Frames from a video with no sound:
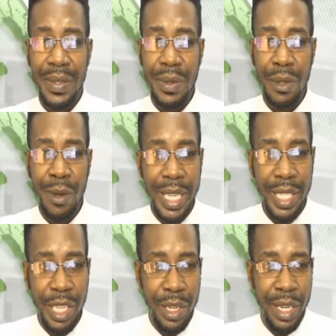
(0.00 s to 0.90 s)

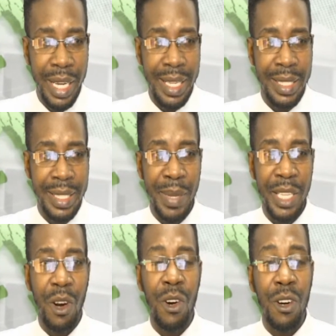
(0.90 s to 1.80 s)
criteria as being
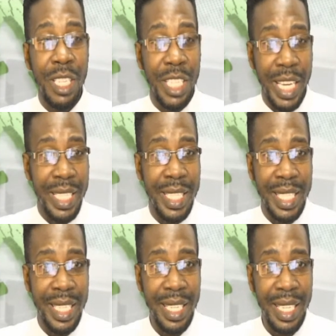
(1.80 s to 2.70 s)
urgent,
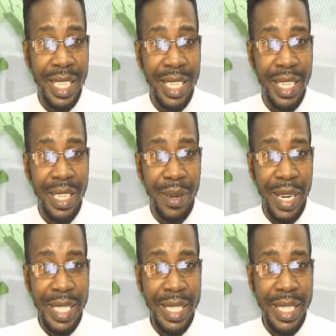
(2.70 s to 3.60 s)

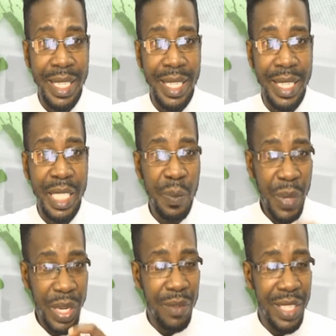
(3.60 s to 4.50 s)
right?
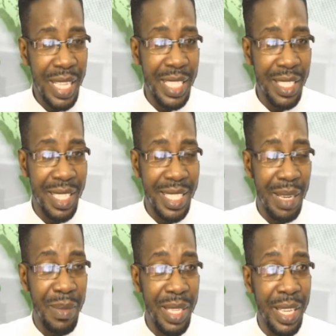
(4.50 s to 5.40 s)
Speaker of the National
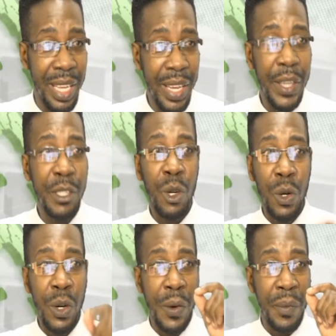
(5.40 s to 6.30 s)
Assembly.
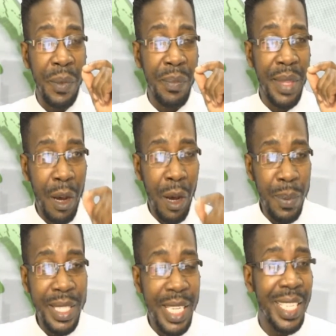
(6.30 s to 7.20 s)
So
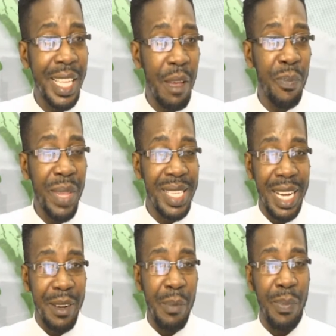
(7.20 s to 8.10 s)
opposition MPs
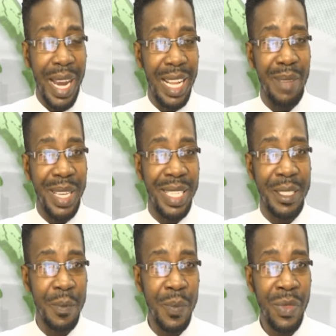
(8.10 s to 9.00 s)
are in Parliament
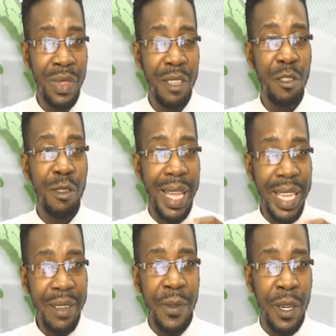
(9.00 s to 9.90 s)

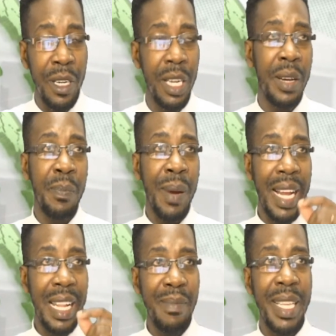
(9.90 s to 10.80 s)
trying for
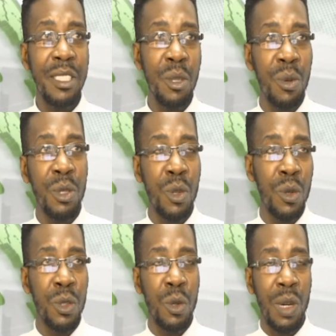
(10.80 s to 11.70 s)
Parliament to
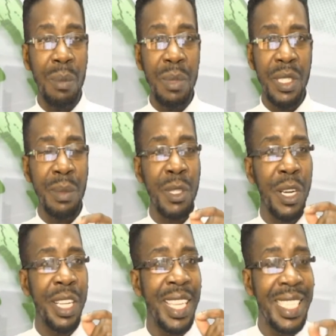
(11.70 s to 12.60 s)
come to some sort
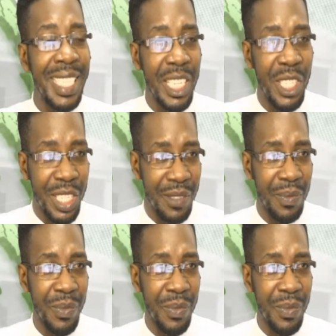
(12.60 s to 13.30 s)
of decision,